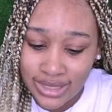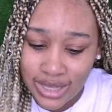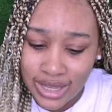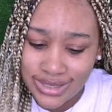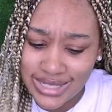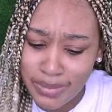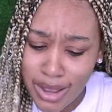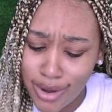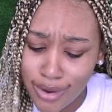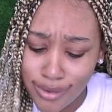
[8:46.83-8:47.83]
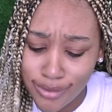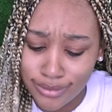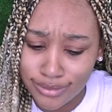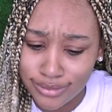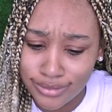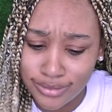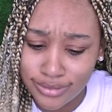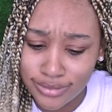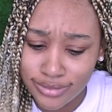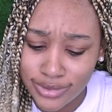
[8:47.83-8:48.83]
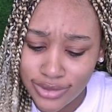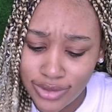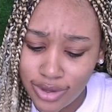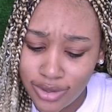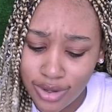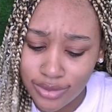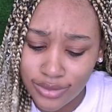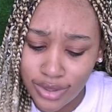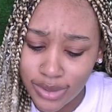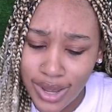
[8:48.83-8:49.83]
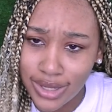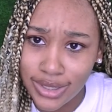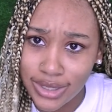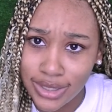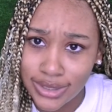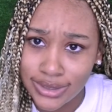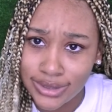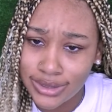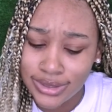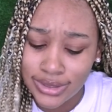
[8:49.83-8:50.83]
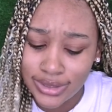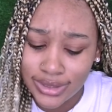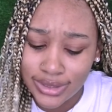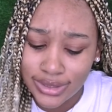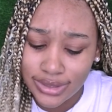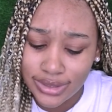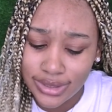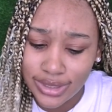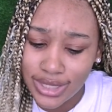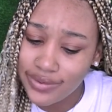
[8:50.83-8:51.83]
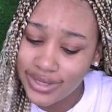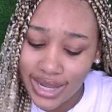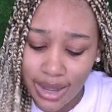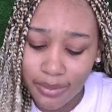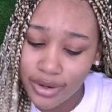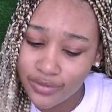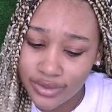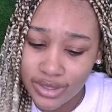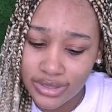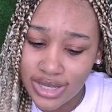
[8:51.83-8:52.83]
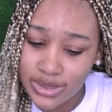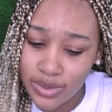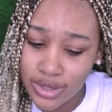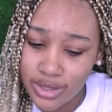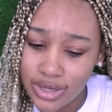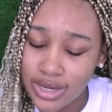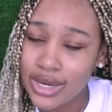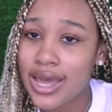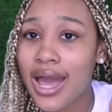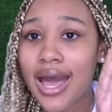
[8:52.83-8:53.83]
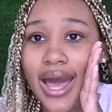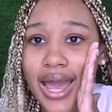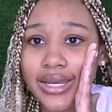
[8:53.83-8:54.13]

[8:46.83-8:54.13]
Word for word: because that's my girl. Y'all know I love her. Love her like I birthed her, because guess what? I